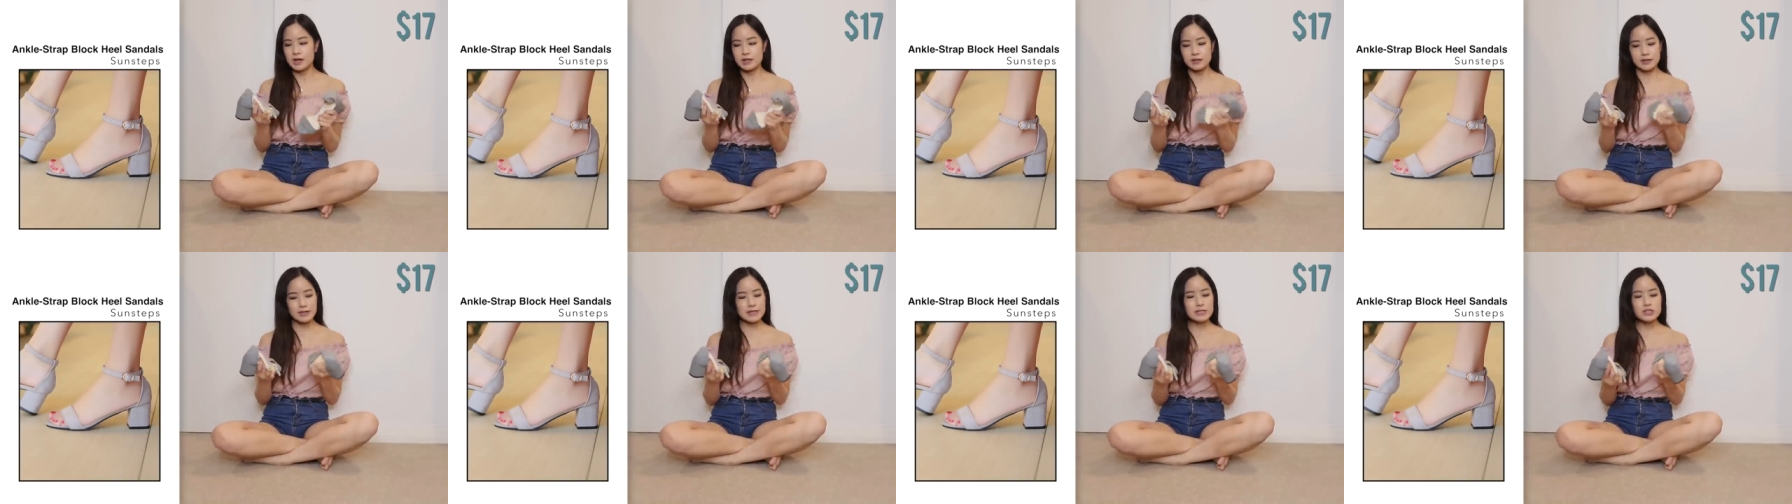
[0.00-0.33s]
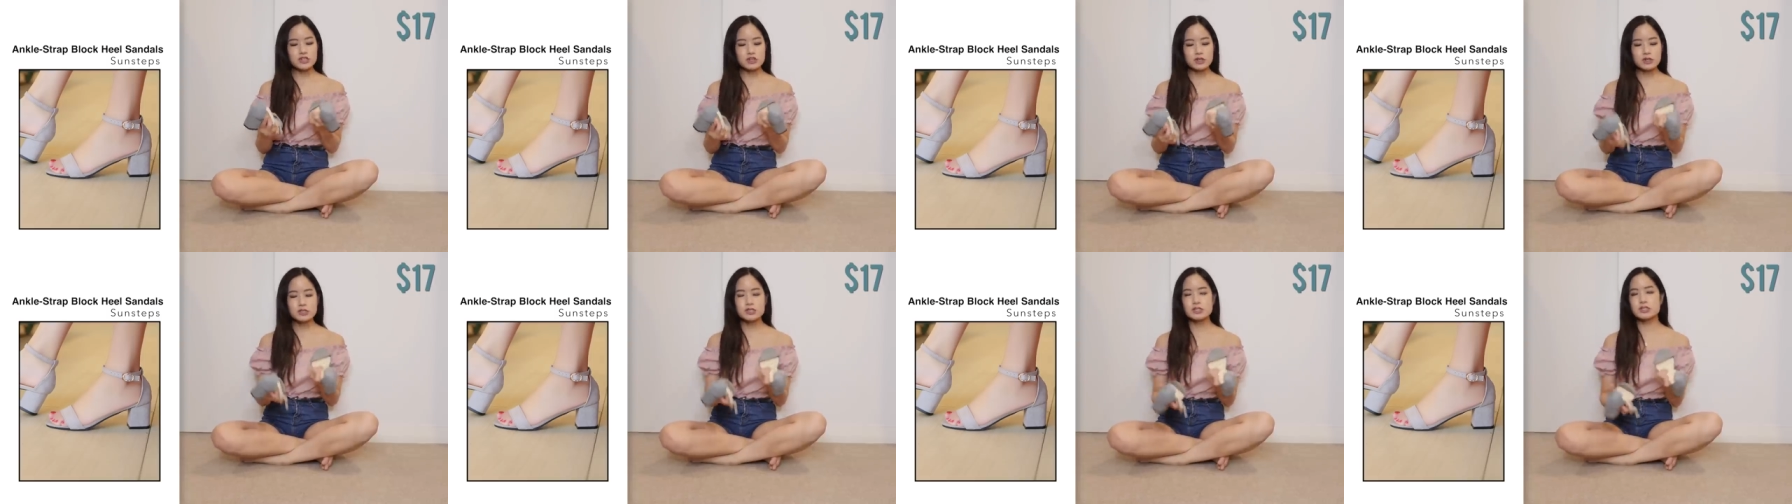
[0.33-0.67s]
These
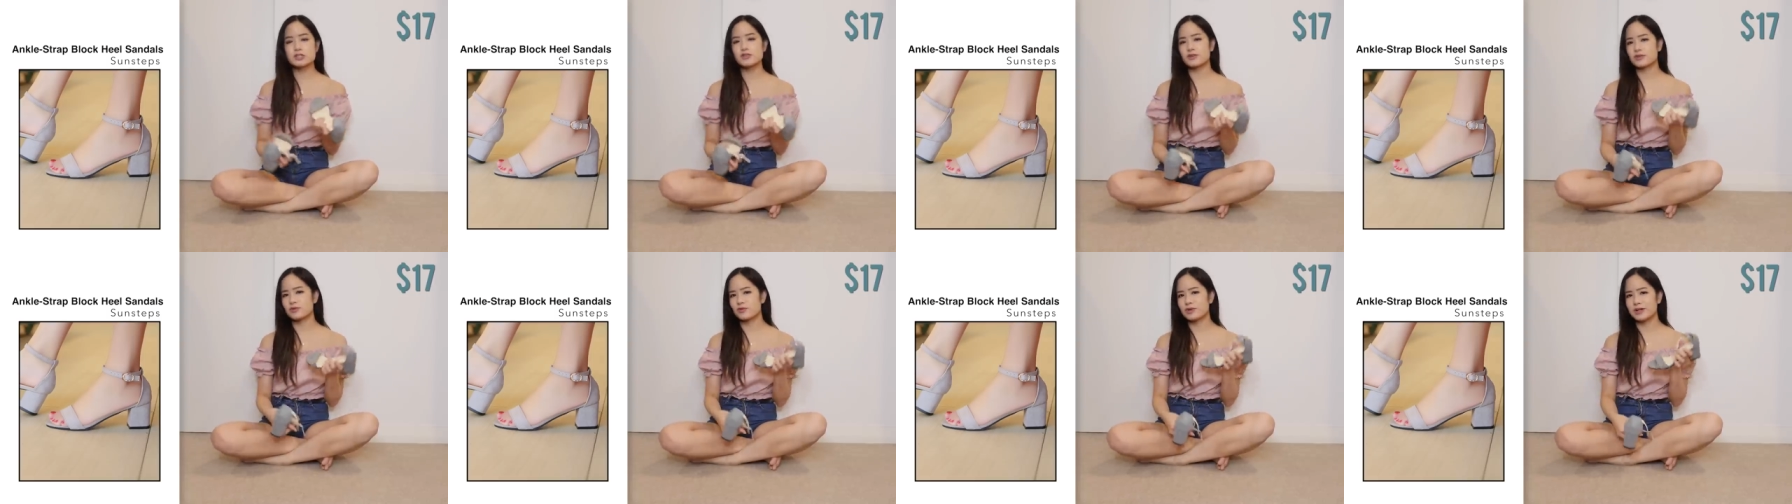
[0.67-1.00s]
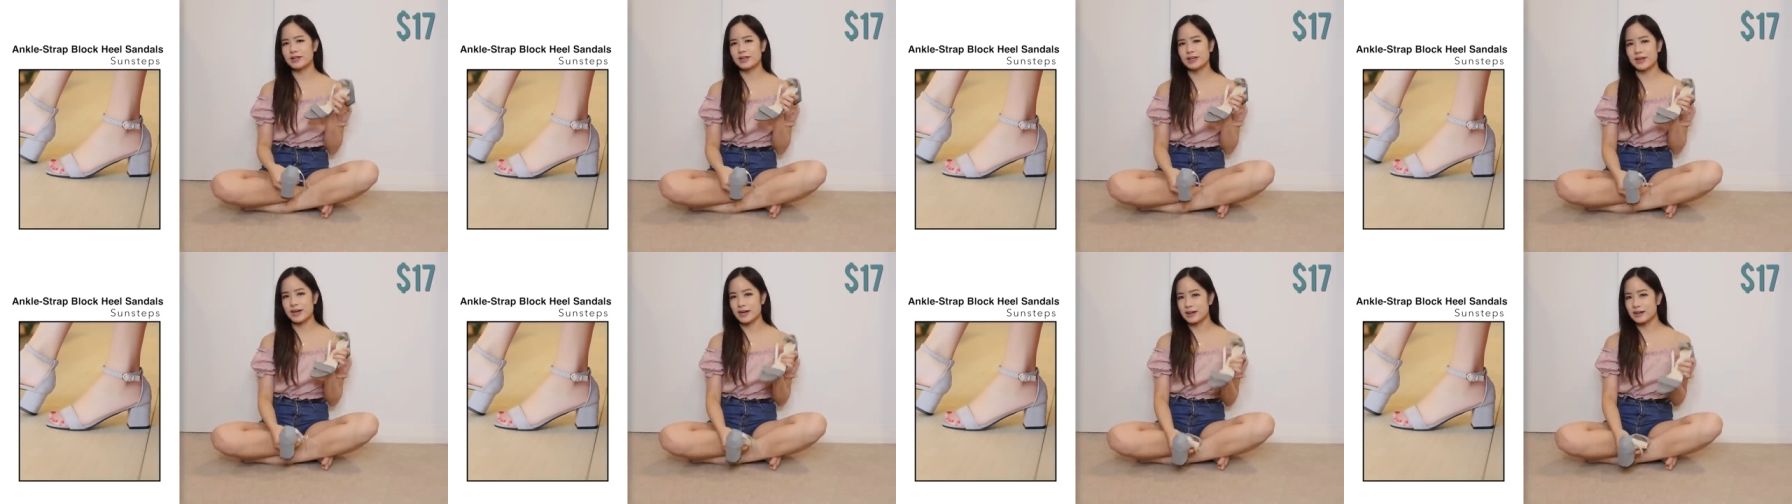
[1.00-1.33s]
shoes just look
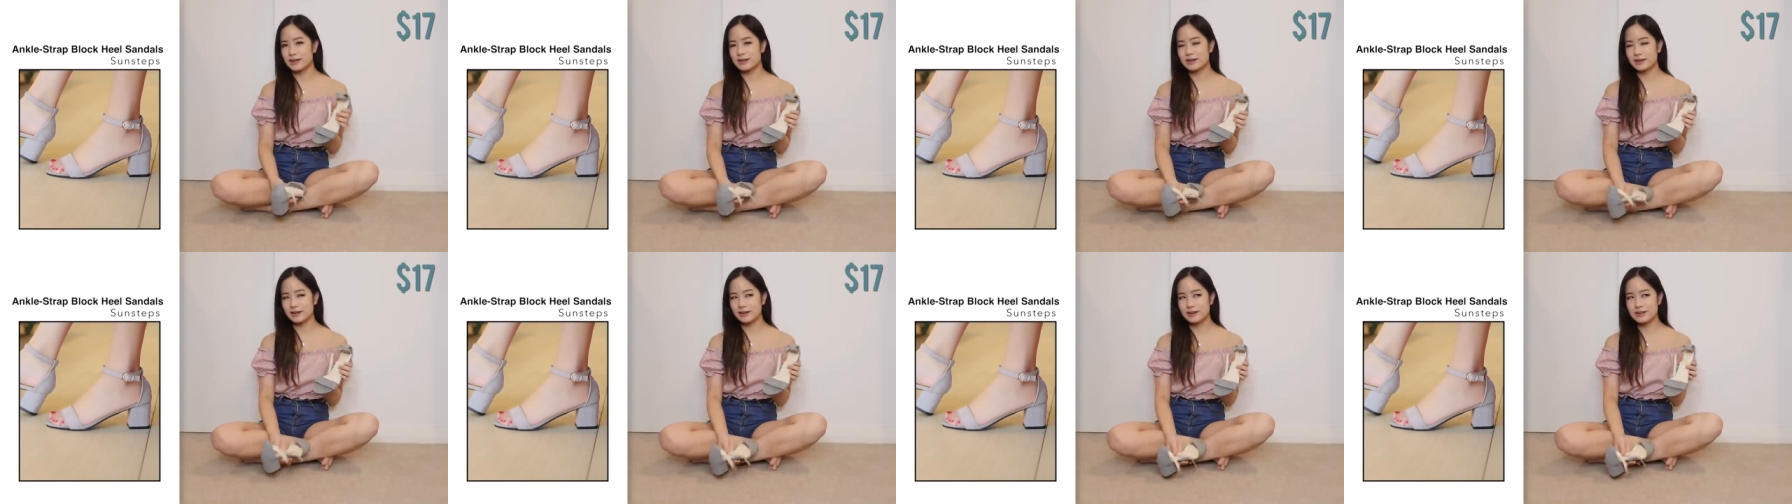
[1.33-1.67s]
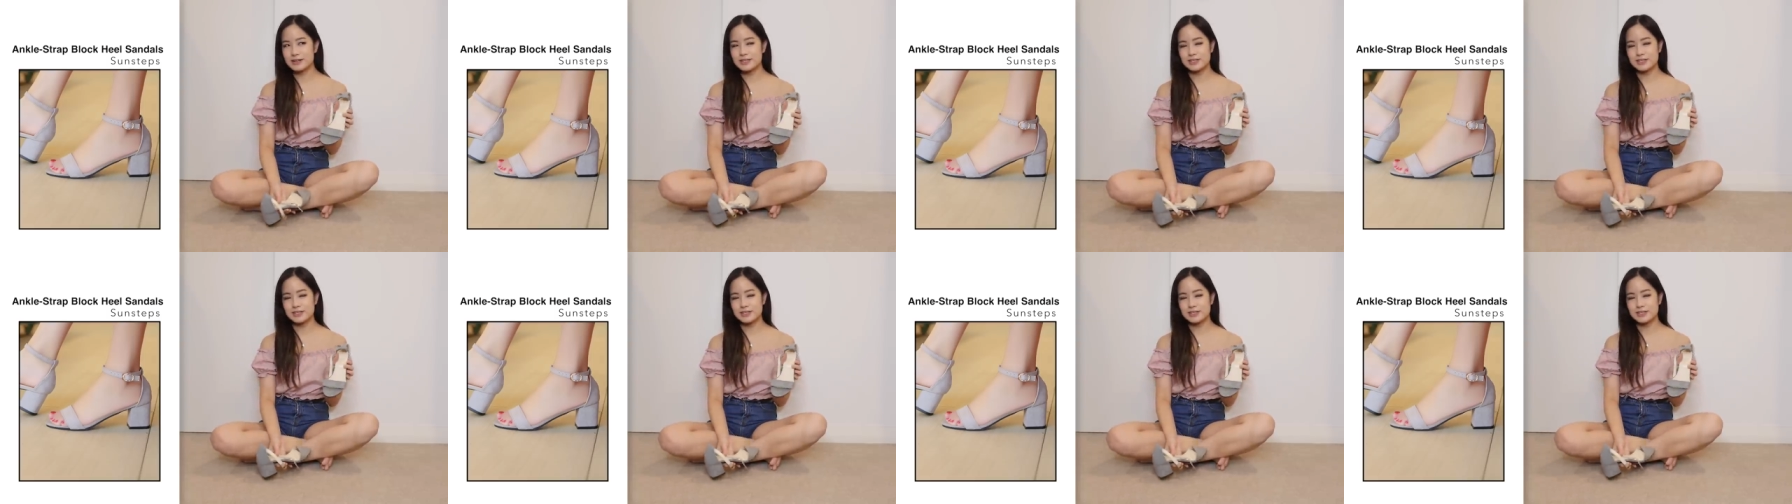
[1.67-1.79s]
really elegant,